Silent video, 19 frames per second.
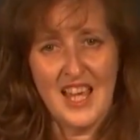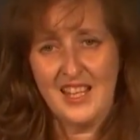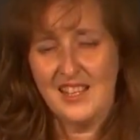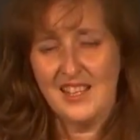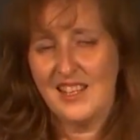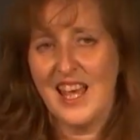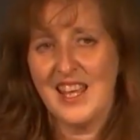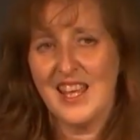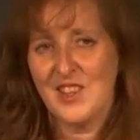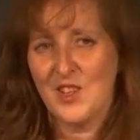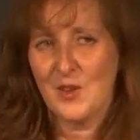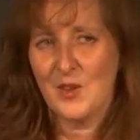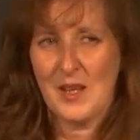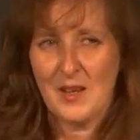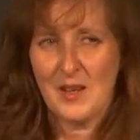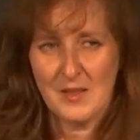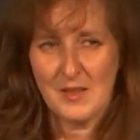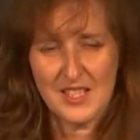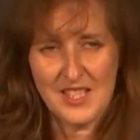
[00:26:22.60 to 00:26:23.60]
And and they'll
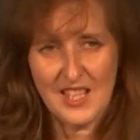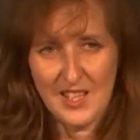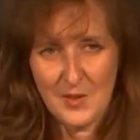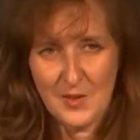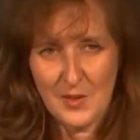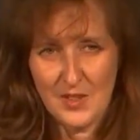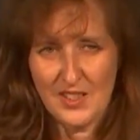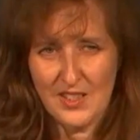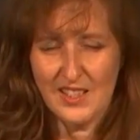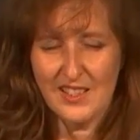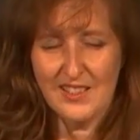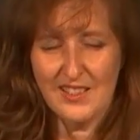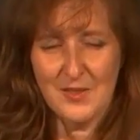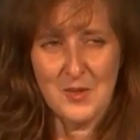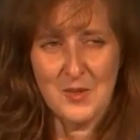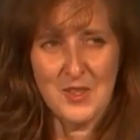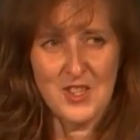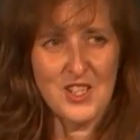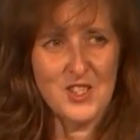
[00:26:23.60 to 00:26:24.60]
be able to tell you what they're
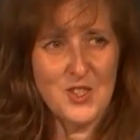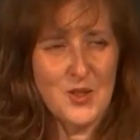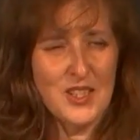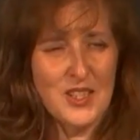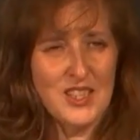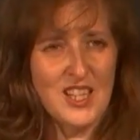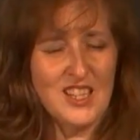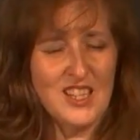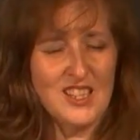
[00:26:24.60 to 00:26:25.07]
what they're doing